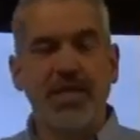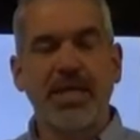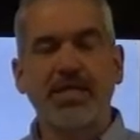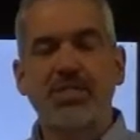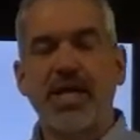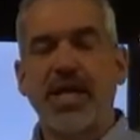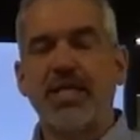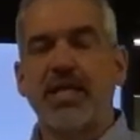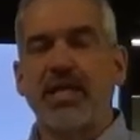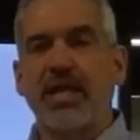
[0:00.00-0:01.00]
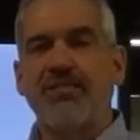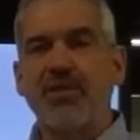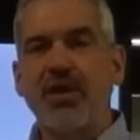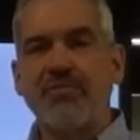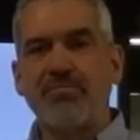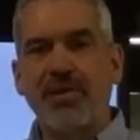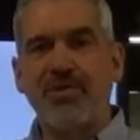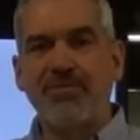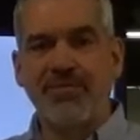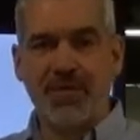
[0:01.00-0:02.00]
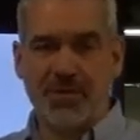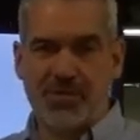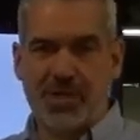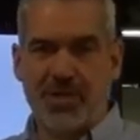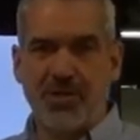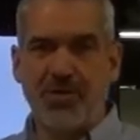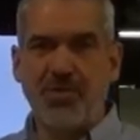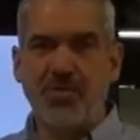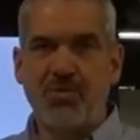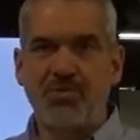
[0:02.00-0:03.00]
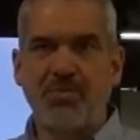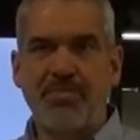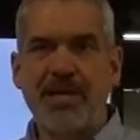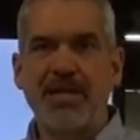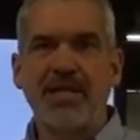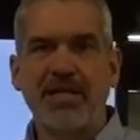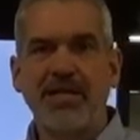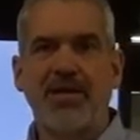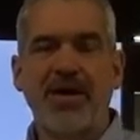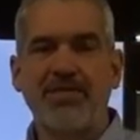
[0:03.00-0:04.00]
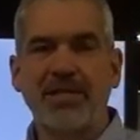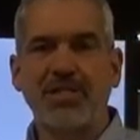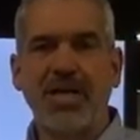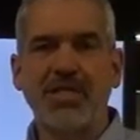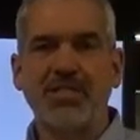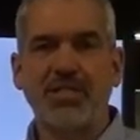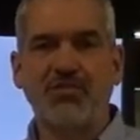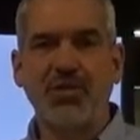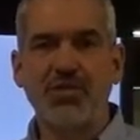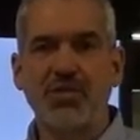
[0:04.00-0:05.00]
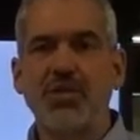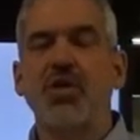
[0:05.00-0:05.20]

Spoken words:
is that if you have a blown fuse and you repeatedly are having to change these fuses,